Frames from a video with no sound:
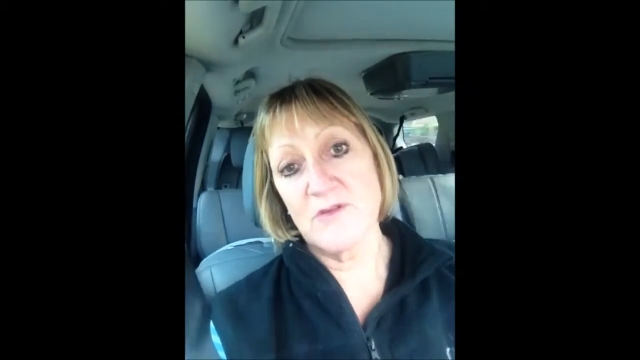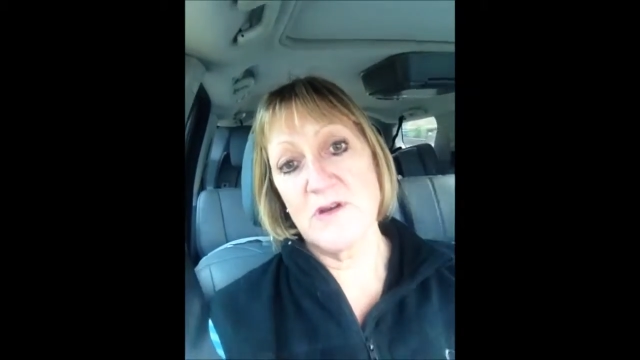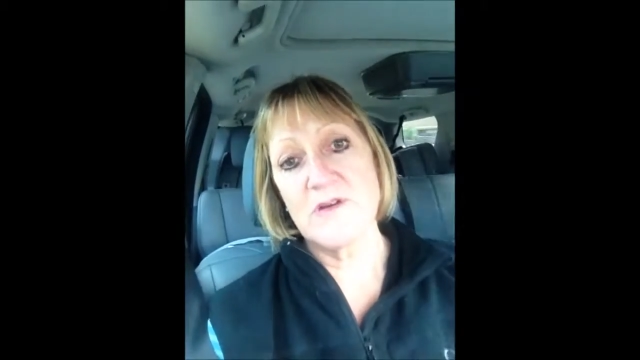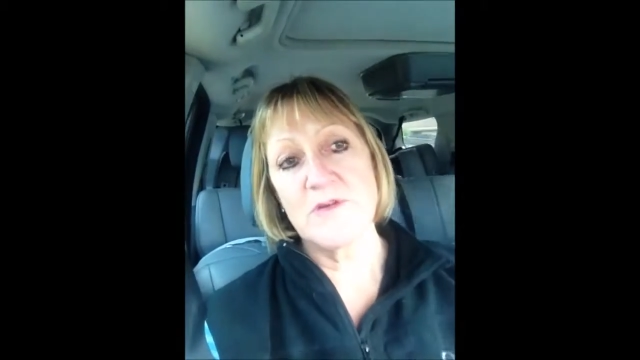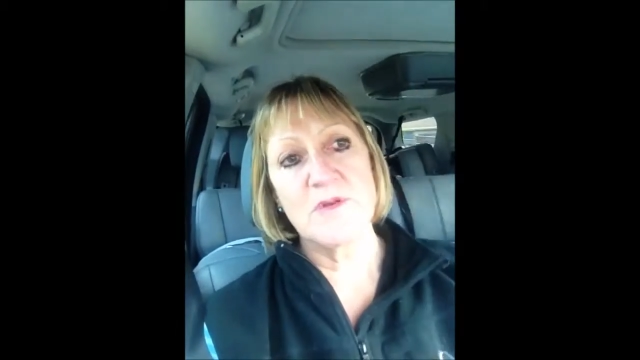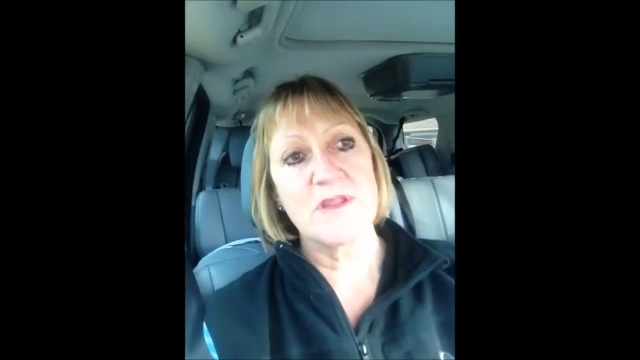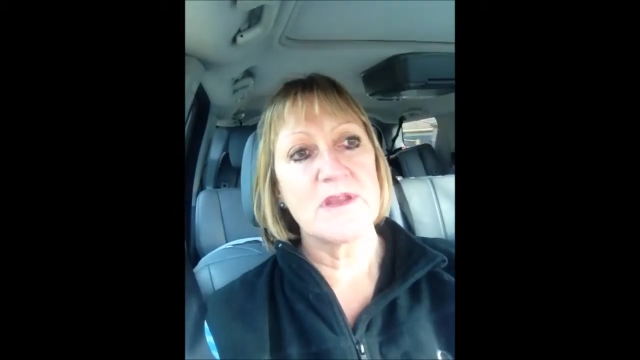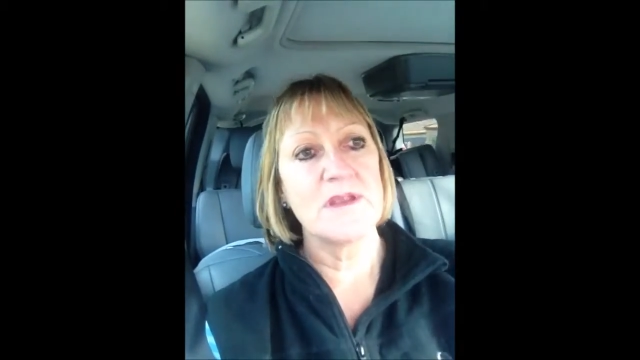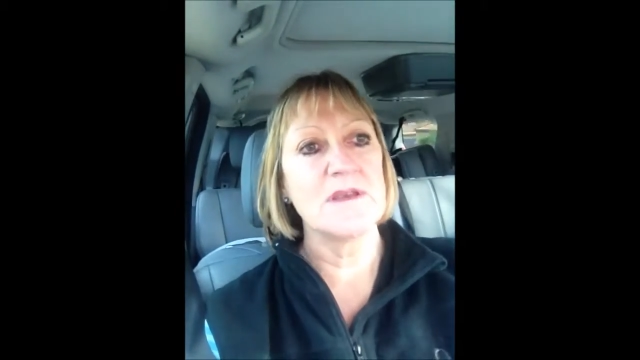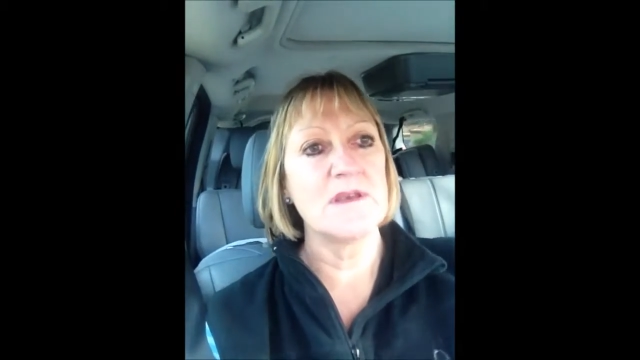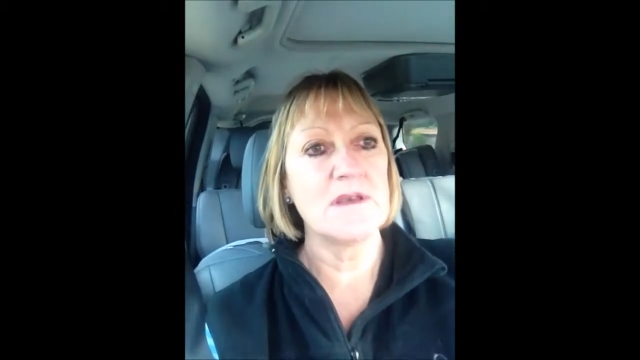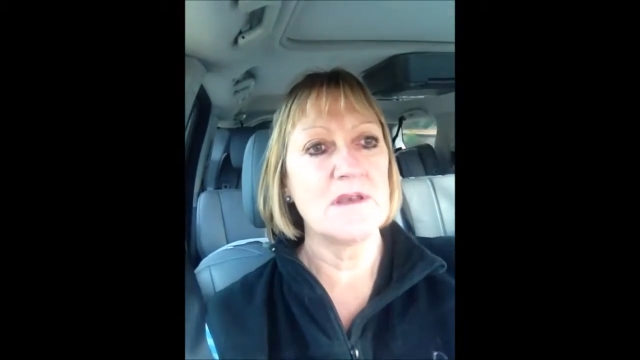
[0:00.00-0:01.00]
grow
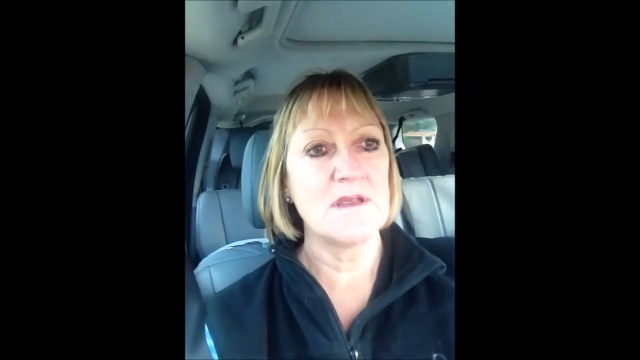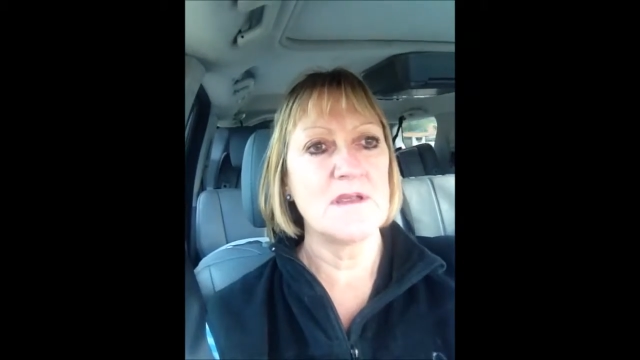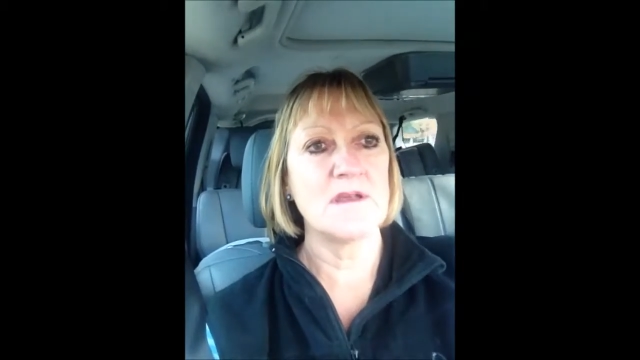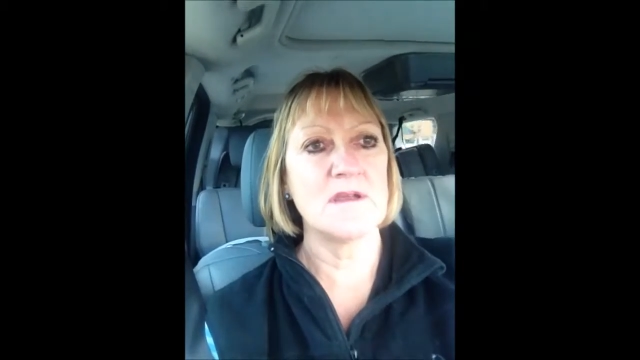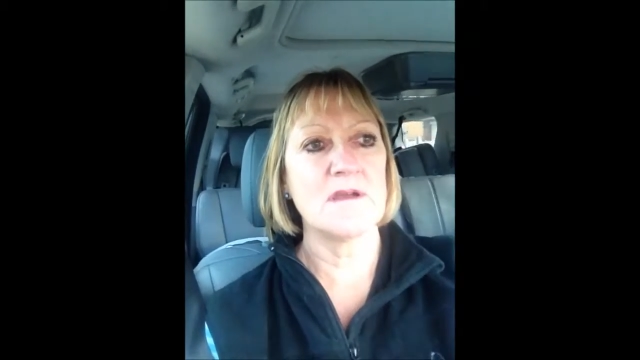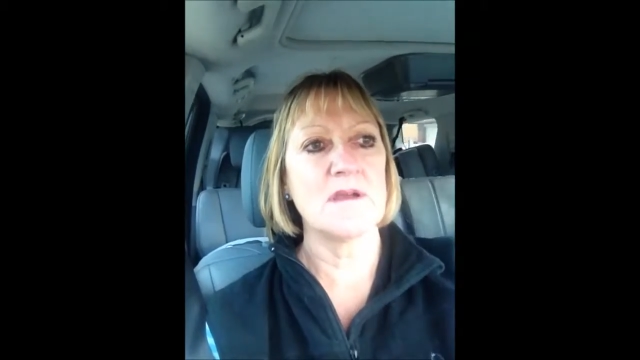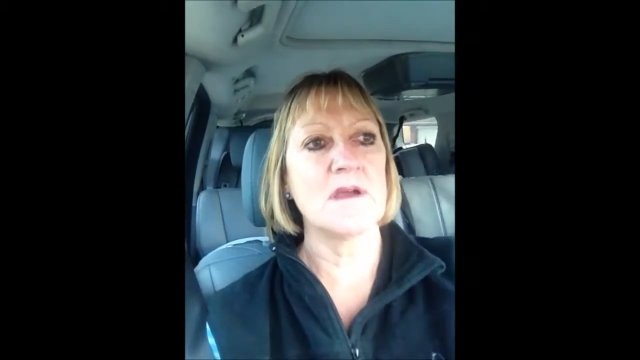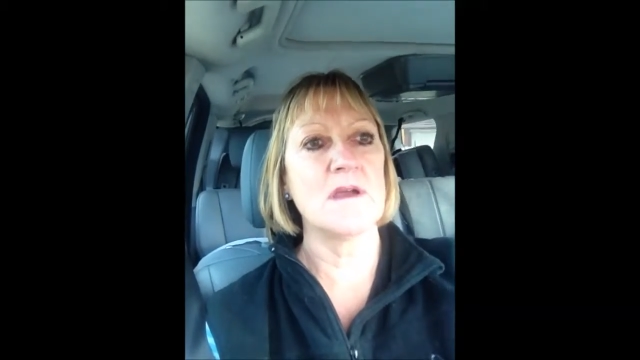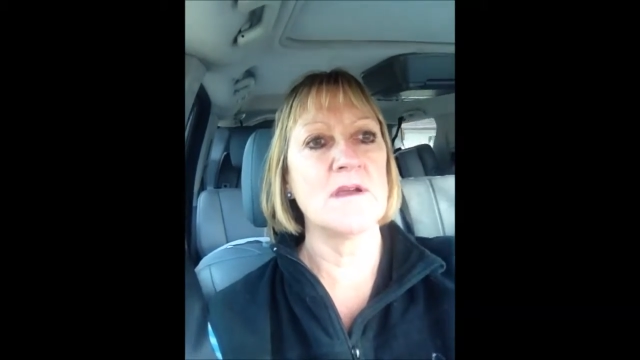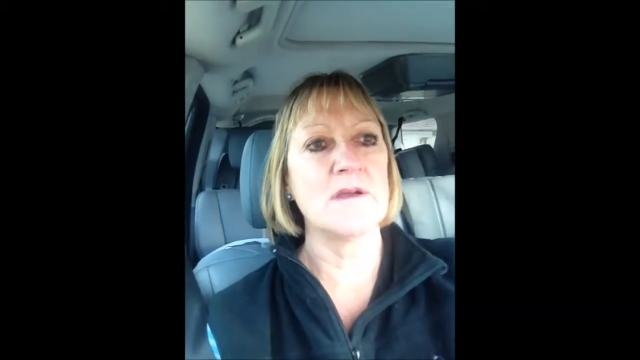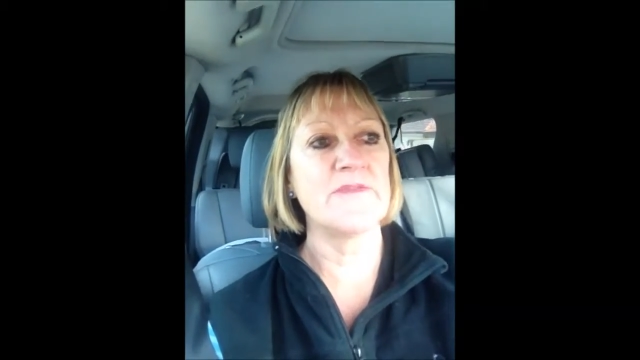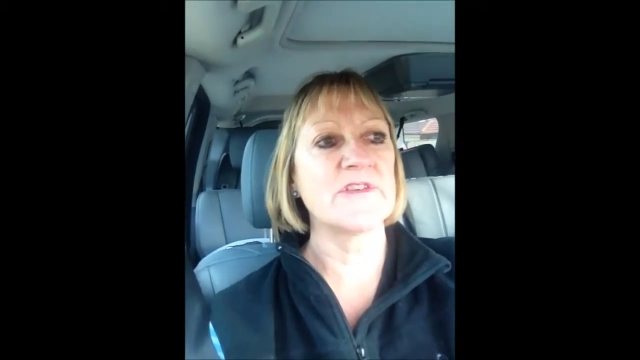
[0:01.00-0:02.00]
within
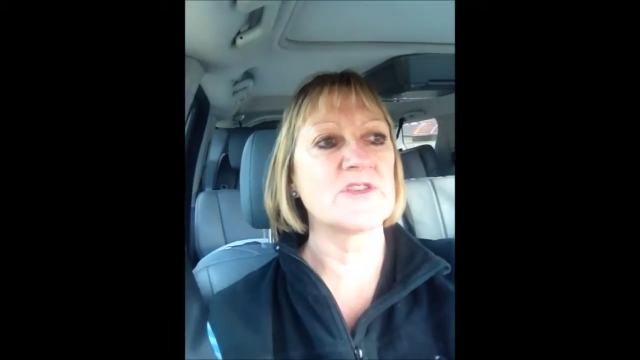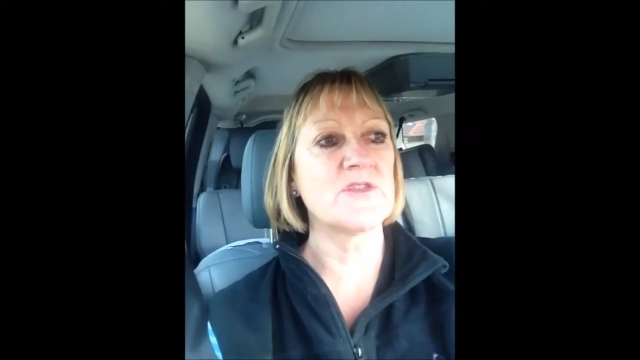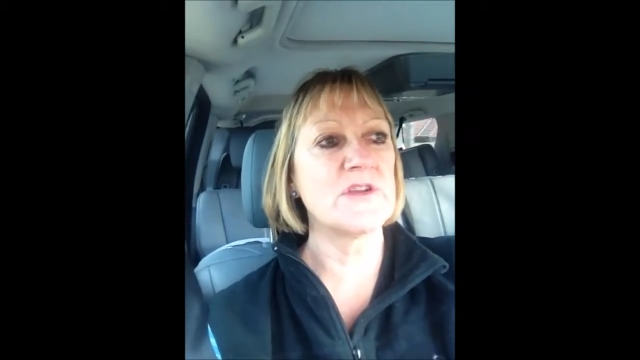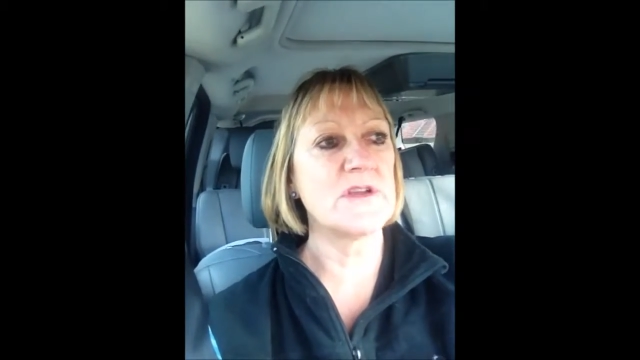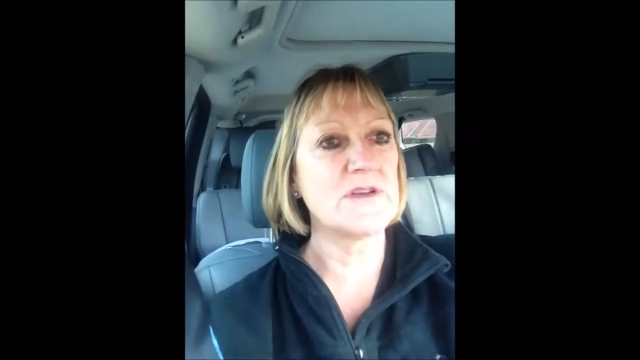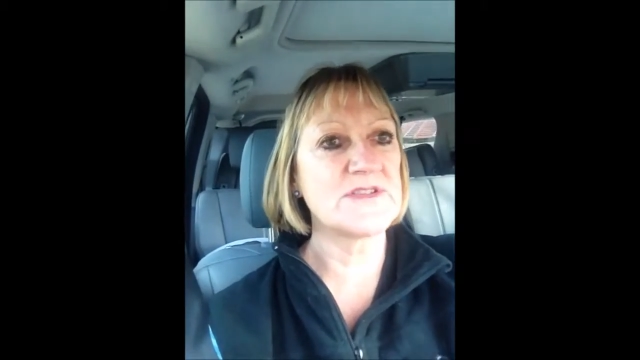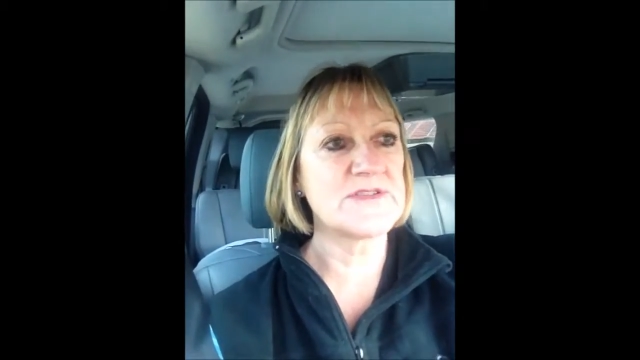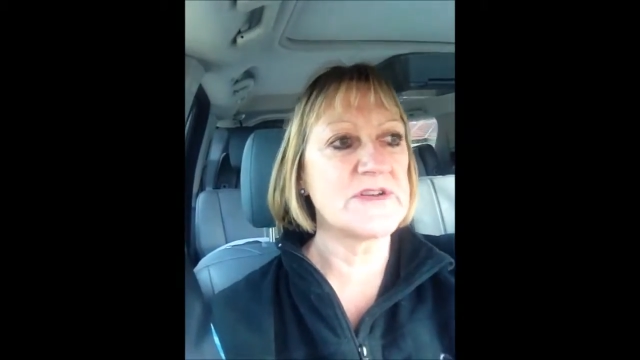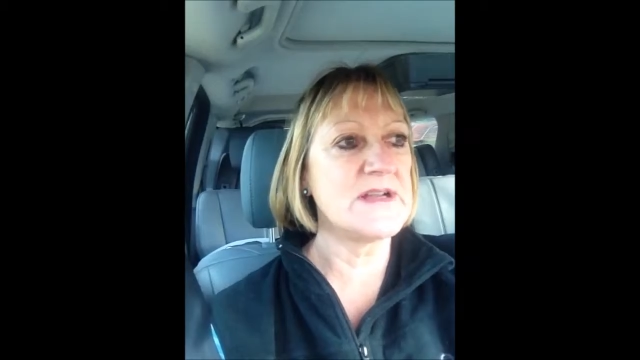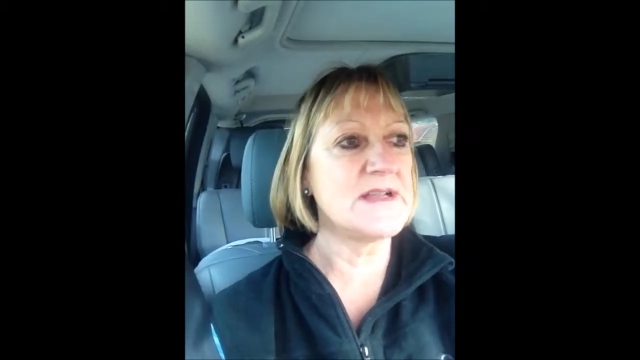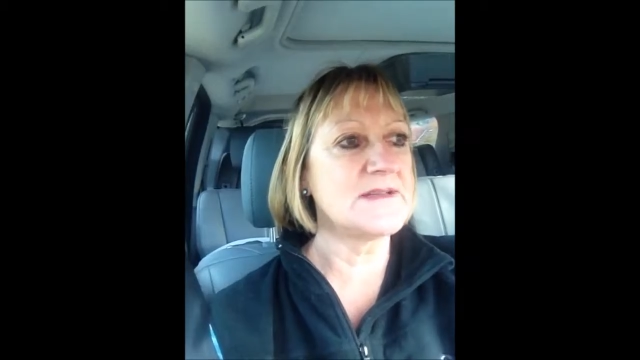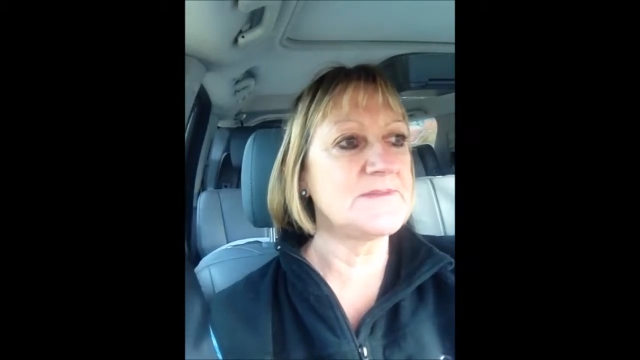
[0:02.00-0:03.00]
Victoria,
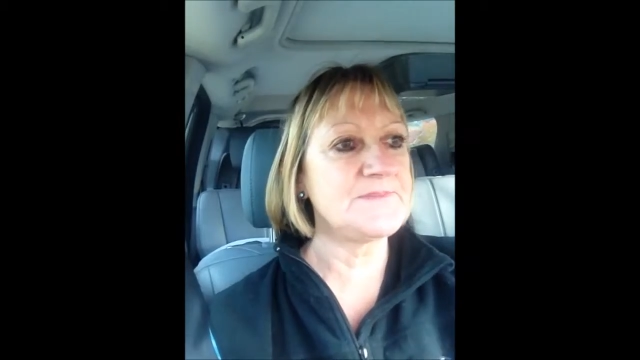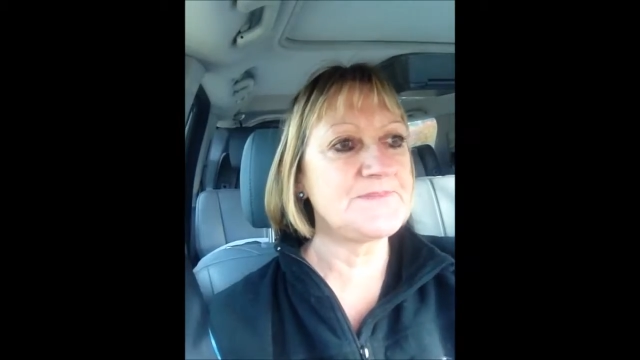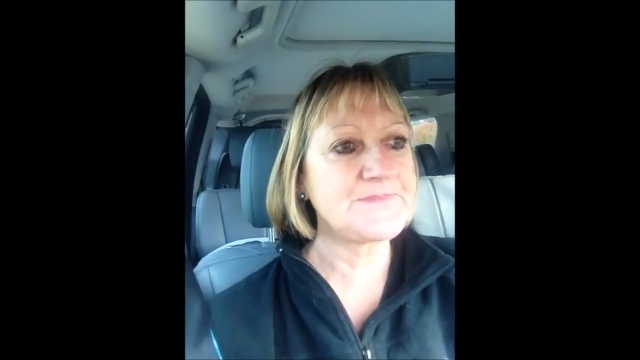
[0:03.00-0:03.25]
Australia.